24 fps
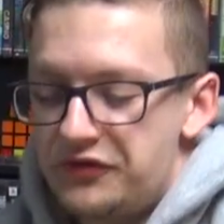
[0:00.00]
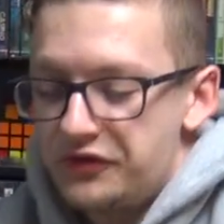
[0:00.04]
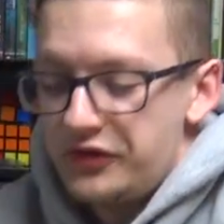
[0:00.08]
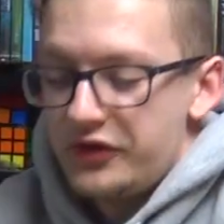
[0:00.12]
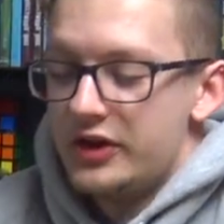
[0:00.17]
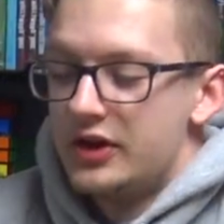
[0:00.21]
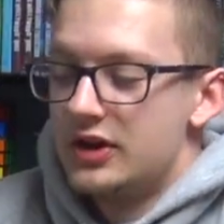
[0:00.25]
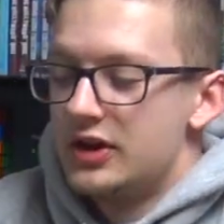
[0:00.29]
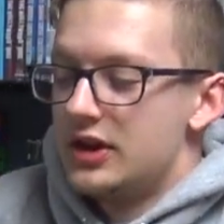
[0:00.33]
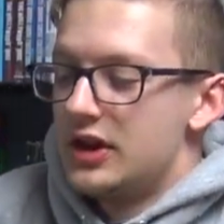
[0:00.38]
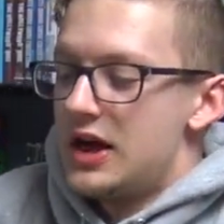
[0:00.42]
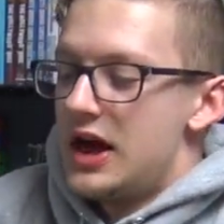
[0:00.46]

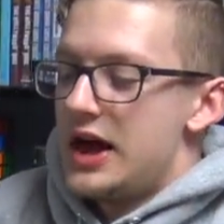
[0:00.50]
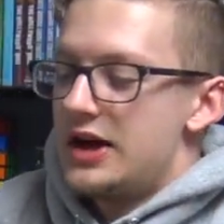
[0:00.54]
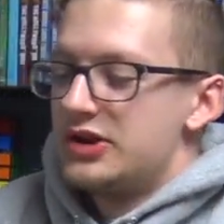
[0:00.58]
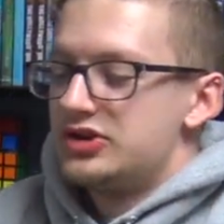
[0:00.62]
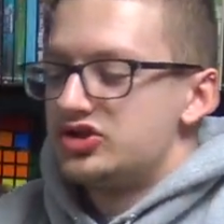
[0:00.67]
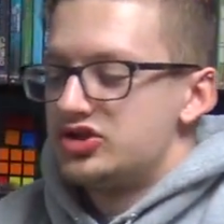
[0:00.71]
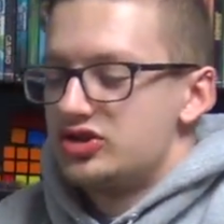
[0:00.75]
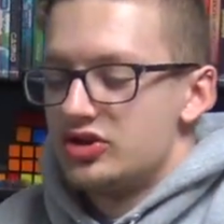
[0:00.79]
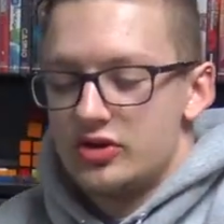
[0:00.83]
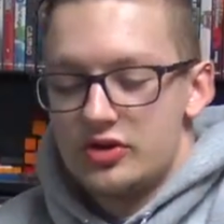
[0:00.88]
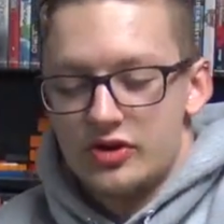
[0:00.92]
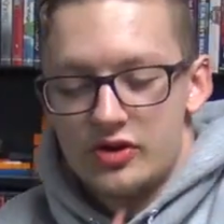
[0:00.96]
feel a lot of
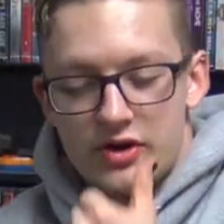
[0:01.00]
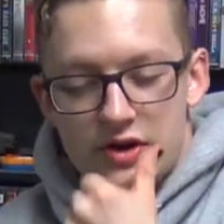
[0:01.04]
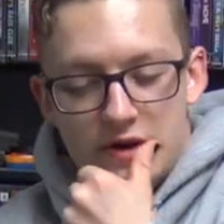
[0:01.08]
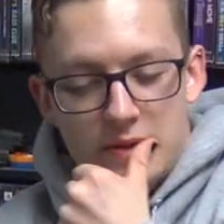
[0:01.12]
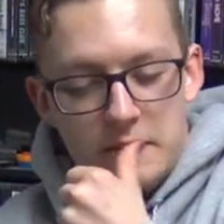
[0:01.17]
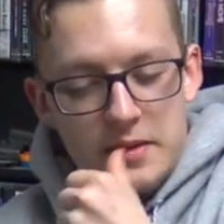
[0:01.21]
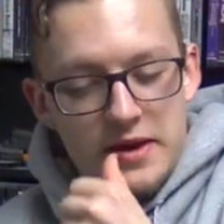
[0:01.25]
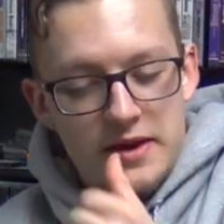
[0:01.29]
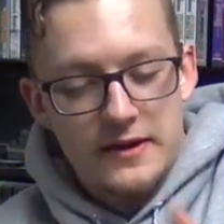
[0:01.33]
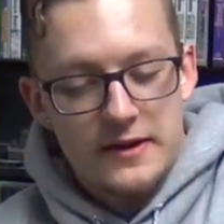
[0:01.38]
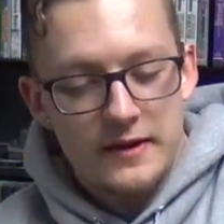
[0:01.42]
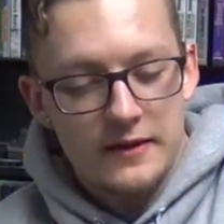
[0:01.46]
sugar
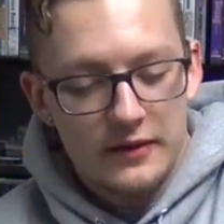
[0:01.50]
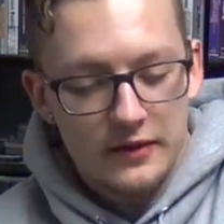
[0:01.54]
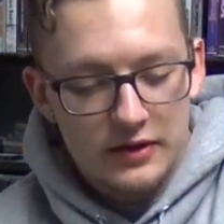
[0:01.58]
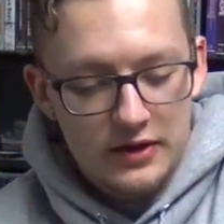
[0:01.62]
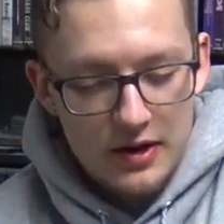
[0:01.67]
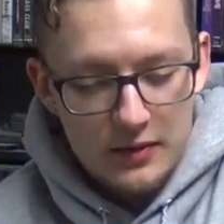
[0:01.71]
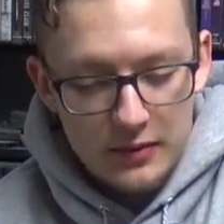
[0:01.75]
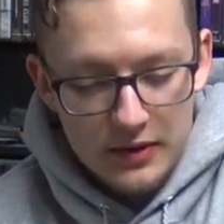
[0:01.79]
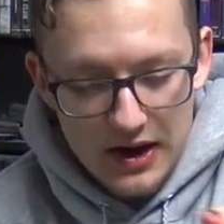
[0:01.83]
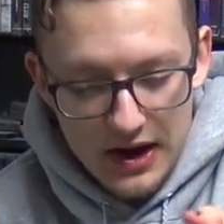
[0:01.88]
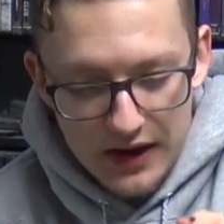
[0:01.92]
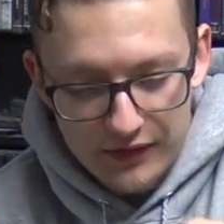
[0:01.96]
in me.
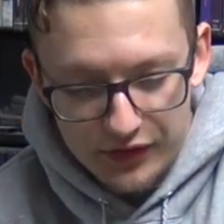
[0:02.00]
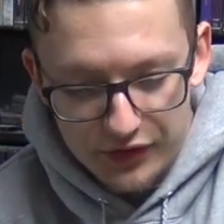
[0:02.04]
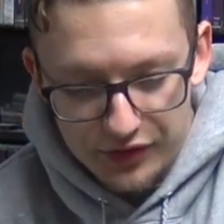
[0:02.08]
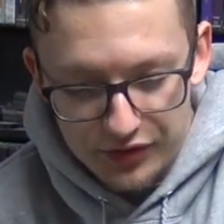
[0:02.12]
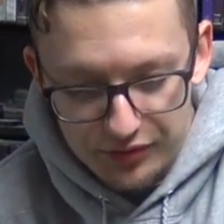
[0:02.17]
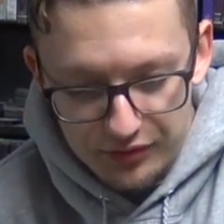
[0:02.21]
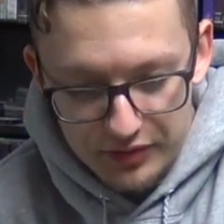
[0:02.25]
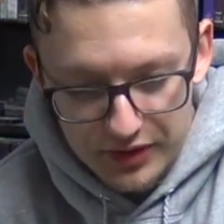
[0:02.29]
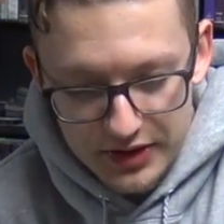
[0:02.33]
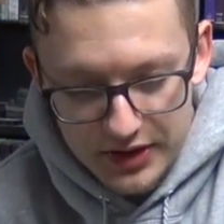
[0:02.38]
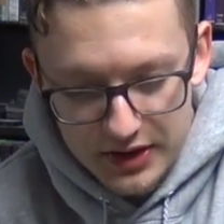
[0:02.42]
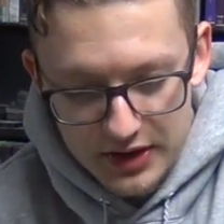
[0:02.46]
Okay, we got the
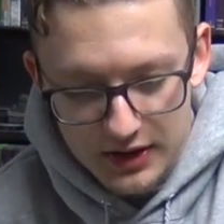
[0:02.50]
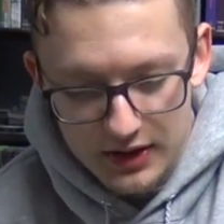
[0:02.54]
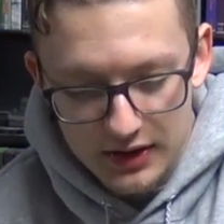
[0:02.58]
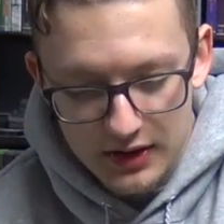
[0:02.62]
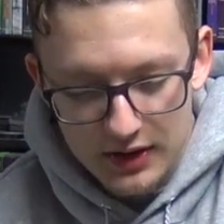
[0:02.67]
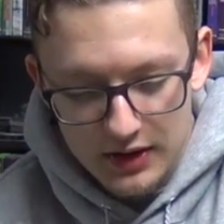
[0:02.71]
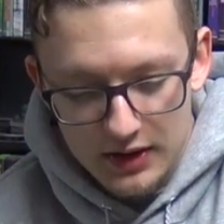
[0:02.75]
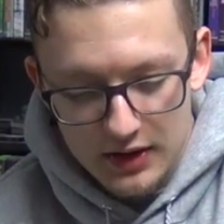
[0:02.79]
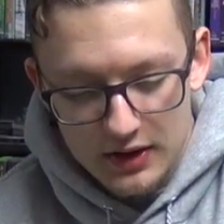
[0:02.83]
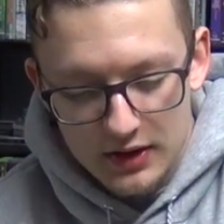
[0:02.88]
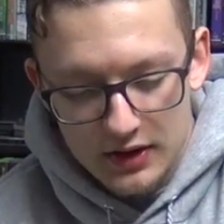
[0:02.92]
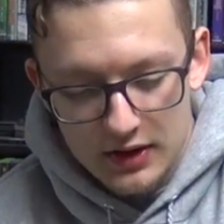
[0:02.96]
three.
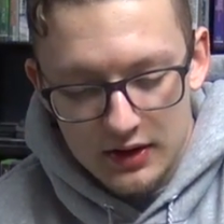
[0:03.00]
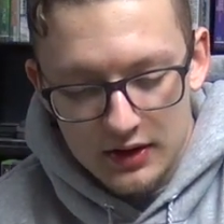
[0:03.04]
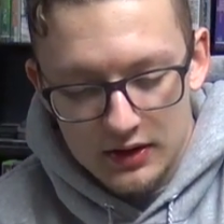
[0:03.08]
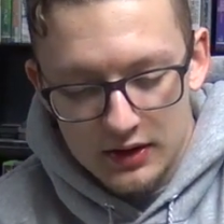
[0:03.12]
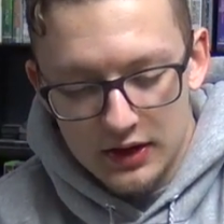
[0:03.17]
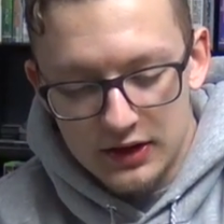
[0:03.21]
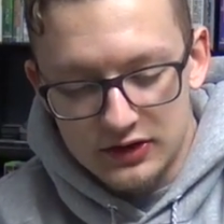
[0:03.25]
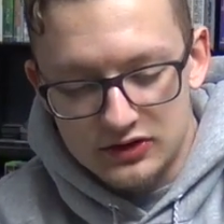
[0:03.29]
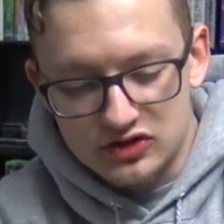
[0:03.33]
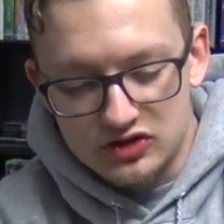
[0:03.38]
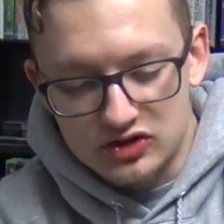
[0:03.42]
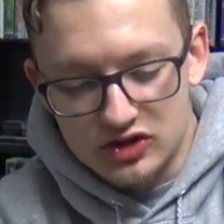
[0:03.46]

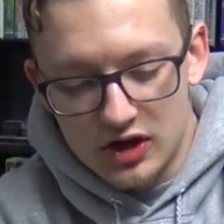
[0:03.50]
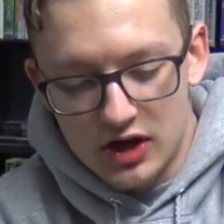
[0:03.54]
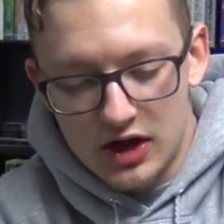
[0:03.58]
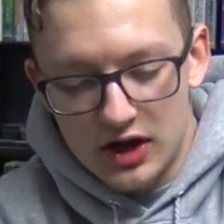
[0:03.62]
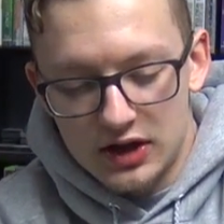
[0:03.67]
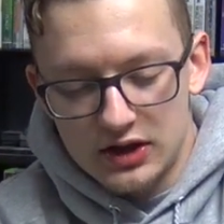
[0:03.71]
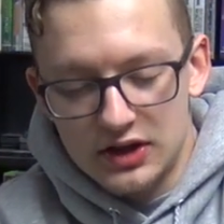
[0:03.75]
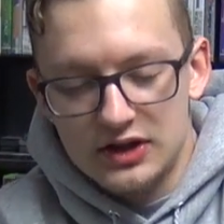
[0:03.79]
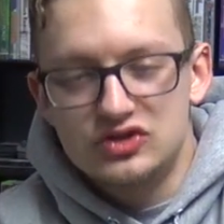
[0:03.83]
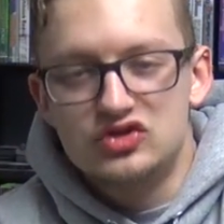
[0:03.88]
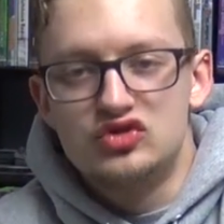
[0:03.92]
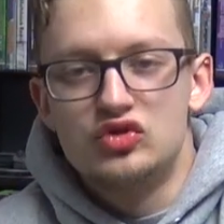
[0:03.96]
Let's,
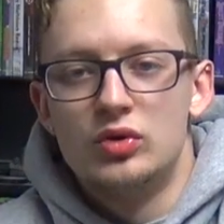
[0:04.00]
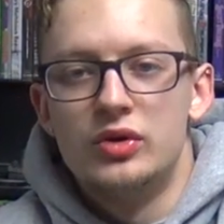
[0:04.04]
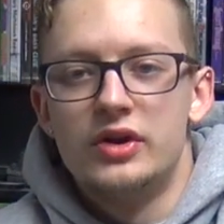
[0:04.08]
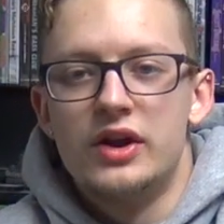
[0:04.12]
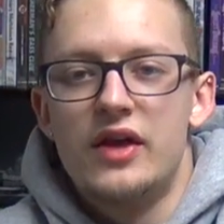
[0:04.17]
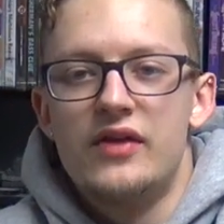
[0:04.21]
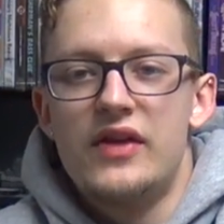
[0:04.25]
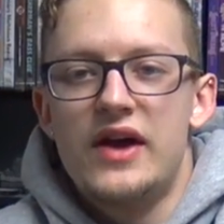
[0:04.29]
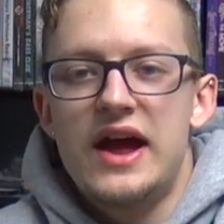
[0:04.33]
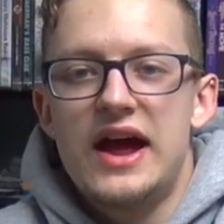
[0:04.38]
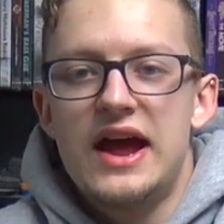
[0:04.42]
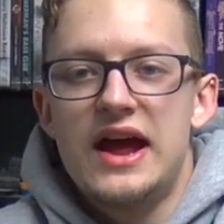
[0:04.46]
uh, let's do
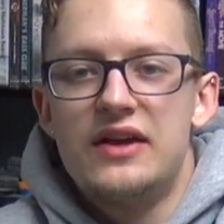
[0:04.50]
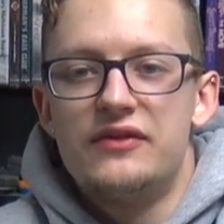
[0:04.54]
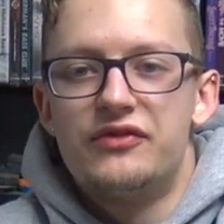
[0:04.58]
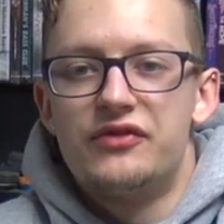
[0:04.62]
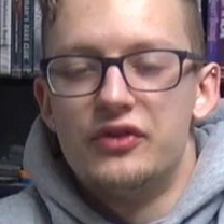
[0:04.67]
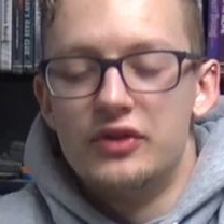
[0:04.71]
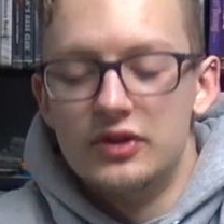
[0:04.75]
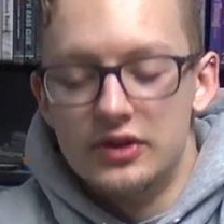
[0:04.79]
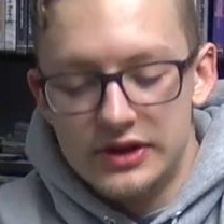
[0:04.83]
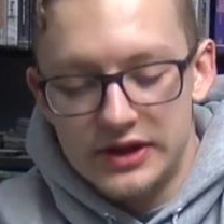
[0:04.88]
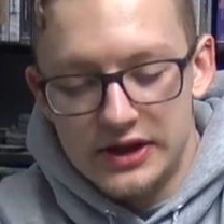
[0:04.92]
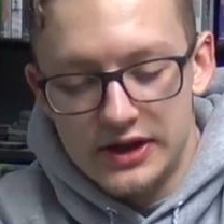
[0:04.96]
another
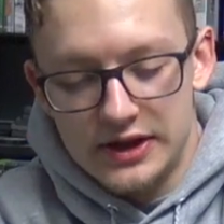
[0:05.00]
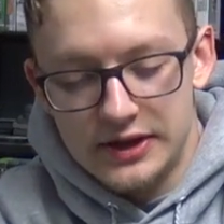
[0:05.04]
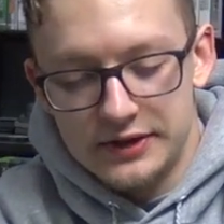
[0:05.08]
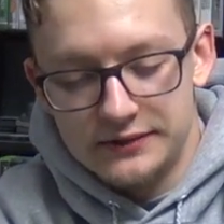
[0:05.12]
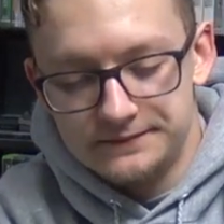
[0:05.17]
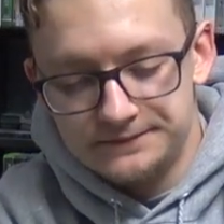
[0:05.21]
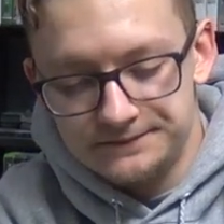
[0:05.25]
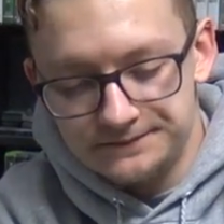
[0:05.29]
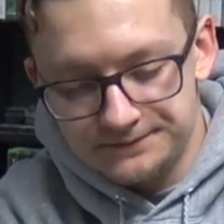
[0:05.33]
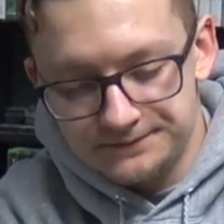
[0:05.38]
handful here.